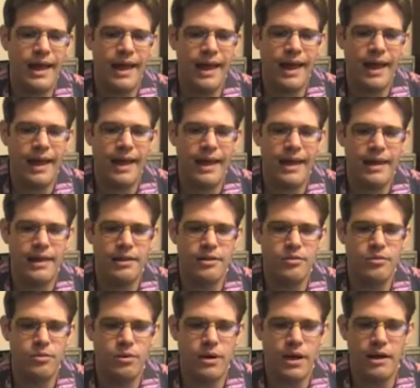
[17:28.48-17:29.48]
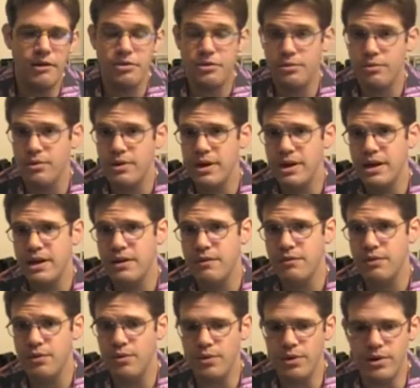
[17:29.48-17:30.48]
And at the reading
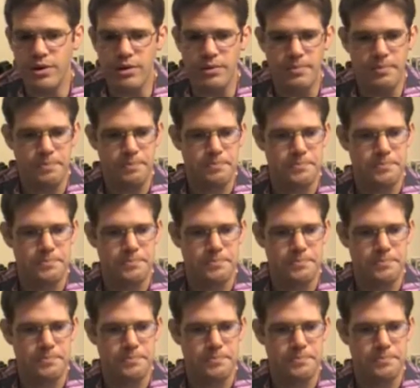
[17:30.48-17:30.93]
of the will,